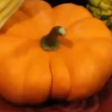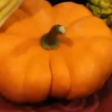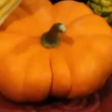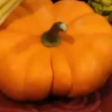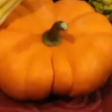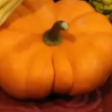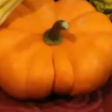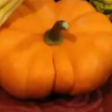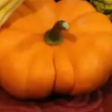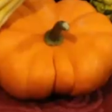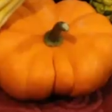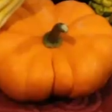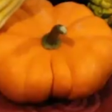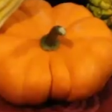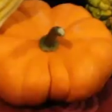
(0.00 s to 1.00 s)

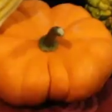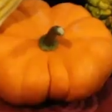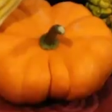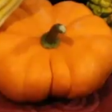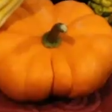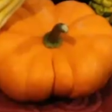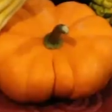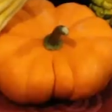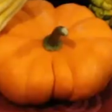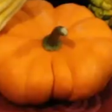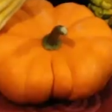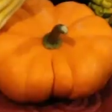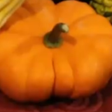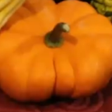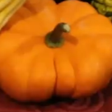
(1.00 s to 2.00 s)

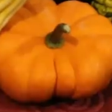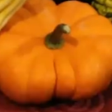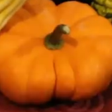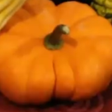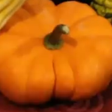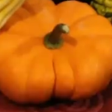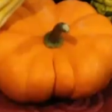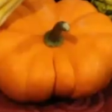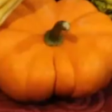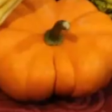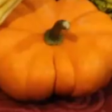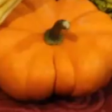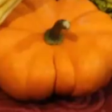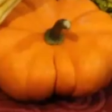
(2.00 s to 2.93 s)
Nobody speaks.